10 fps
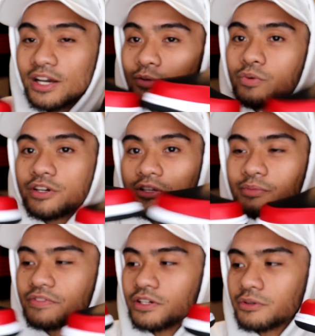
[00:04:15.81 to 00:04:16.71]
I'd wear them
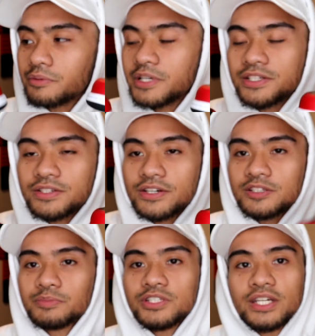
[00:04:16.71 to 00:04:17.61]
if they were in my size.
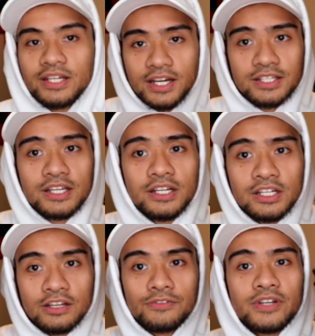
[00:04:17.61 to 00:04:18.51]
But yeah, guys,
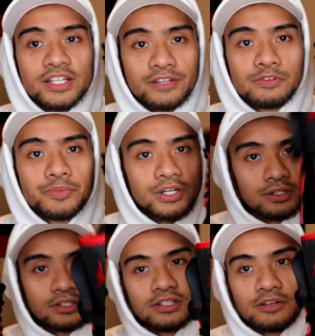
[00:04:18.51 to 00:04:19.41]
if you guys have a
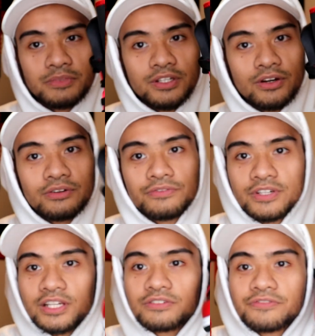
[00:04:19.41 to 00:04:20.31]
pair, let me know. If you
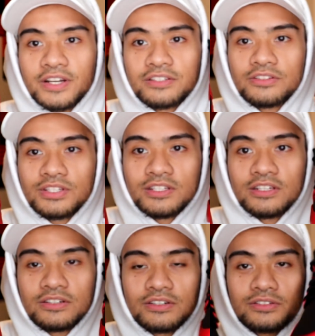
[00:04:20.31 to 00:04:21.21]
guys are fans of the
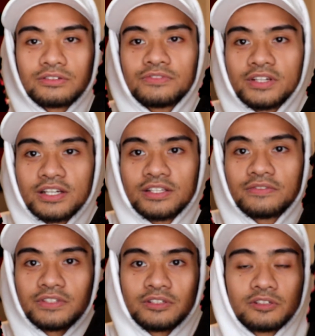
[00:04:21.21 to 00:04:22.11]
sneakers, or if you guys
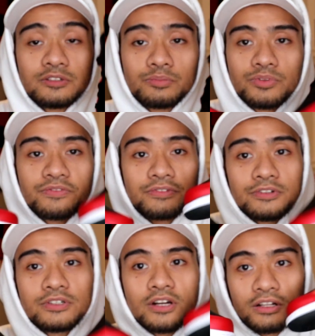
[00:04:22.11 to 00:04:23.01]
have any other
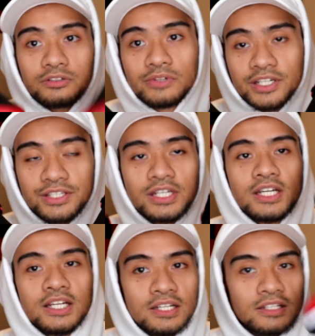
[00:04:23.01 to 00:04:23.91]
preferred colorways,
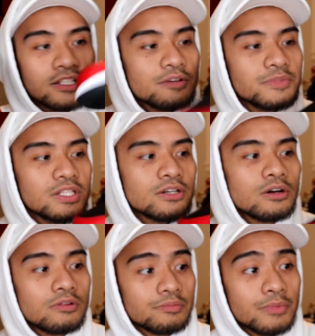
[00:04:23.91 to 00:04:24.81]
let me
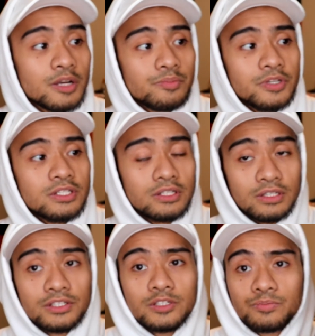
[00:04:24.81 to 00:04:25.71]
know. My opinion,
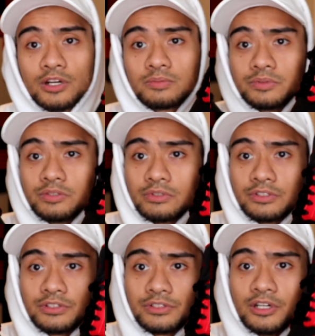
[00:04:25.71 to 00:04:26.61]
this is probably one
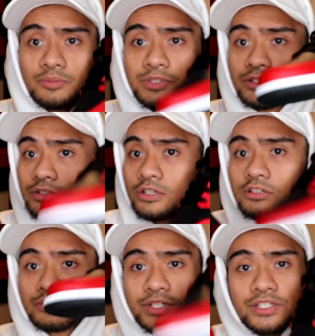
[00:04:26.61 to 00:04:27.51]
of the top tier
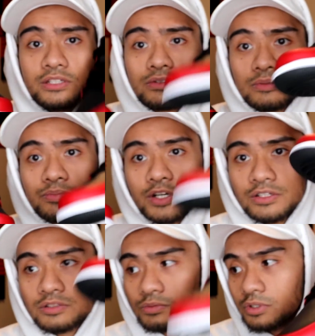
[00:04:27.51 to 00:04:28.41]
colorways that you could
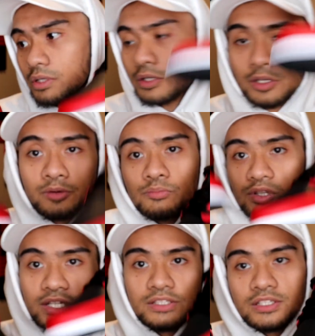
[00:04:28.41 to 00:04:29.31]
possibly
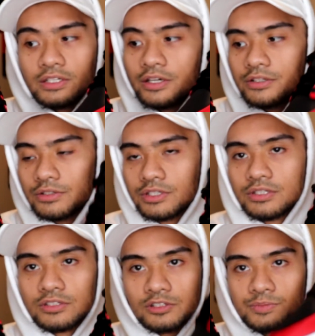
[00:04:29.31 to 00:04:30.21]
blend together
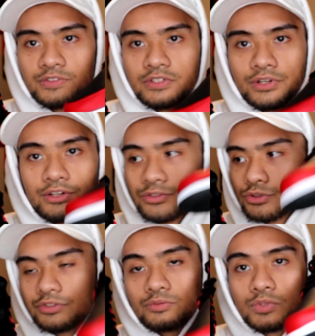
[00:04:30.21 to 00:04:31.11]
in terms of the Air
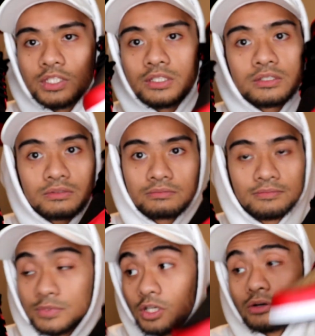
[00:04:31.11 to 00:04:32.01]
Jordan 1
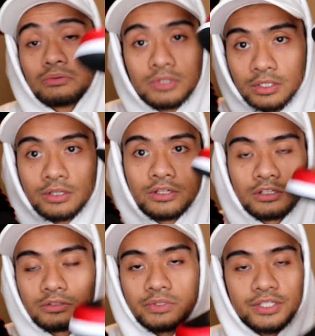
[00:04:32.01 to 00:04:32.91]
low
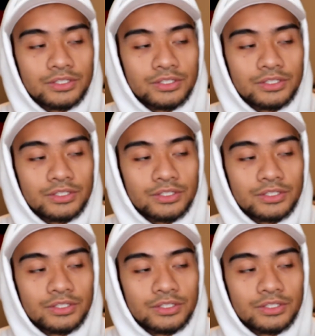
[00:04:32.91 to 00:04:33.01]
colorway.